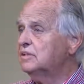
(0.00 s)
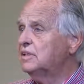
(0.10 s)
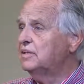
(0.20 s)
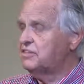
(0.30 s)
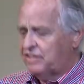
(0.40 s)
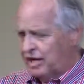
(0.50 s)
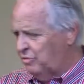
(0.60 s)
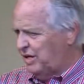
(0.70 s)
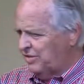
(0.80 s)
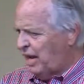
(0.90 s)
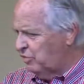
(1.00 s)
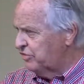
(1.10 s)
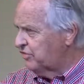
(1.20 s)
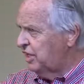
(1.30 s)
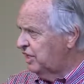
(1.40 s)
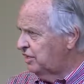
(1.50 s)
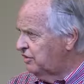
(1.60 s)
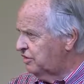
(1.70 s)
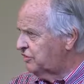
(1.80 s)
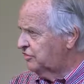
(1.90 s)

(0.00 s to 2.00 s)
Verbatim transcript: and say, well, that was then and this